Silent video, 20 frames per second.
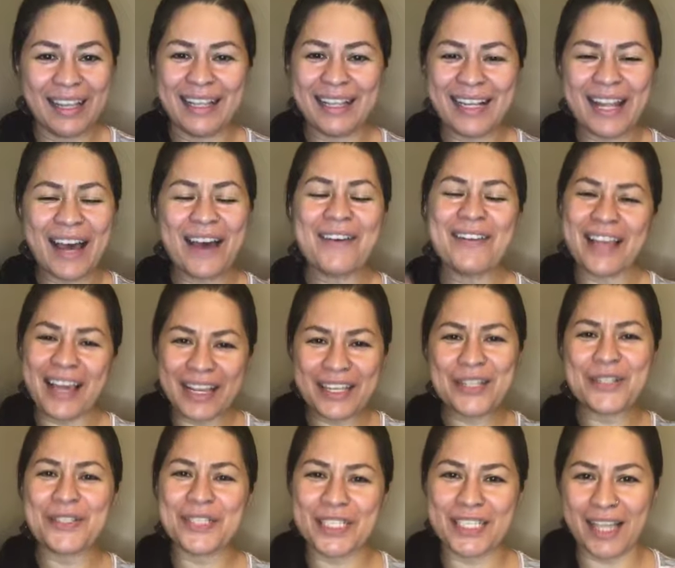Now that
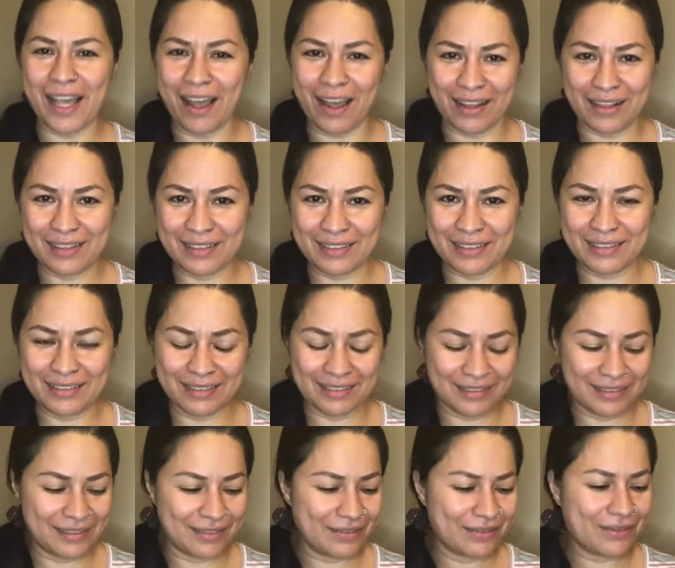you're done,
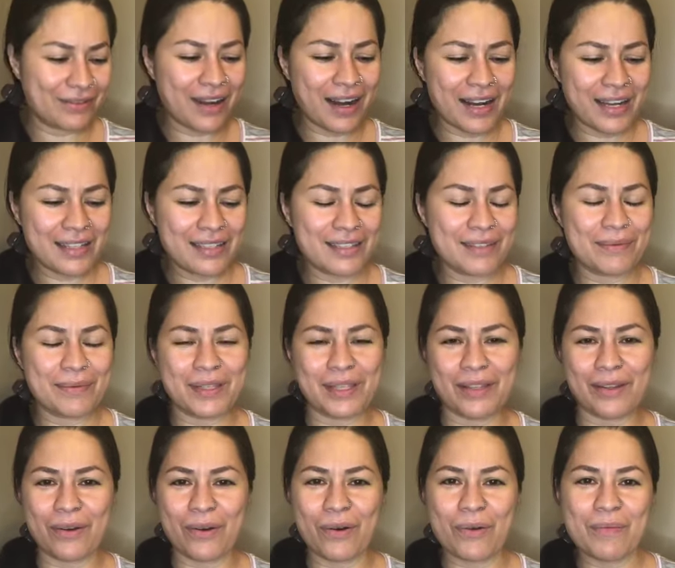right, with
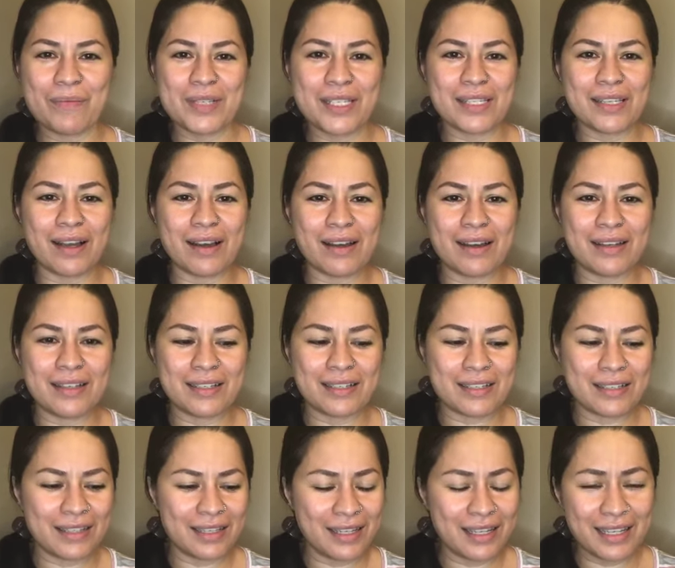your home massage,
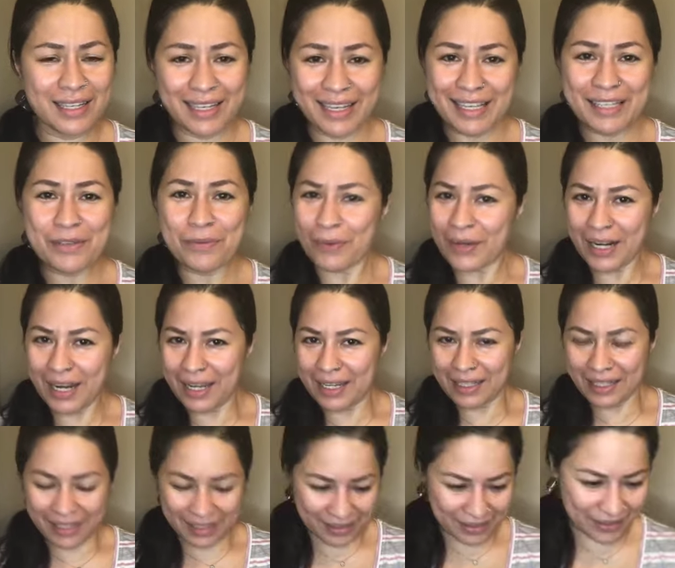guess what I
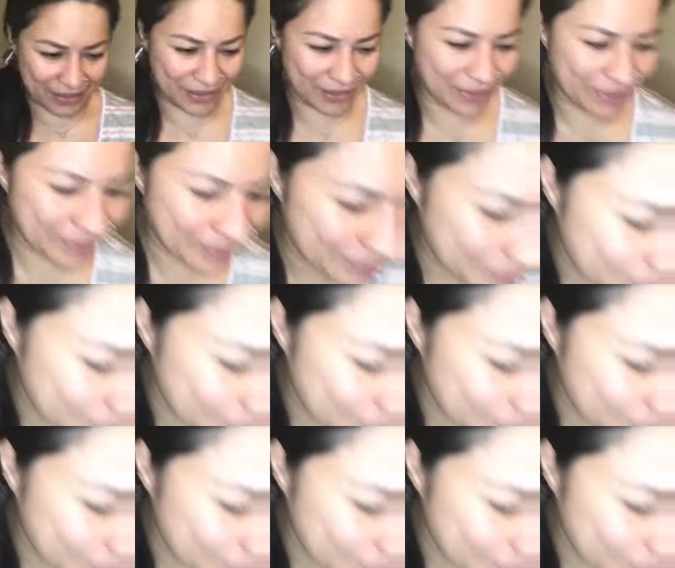like to do?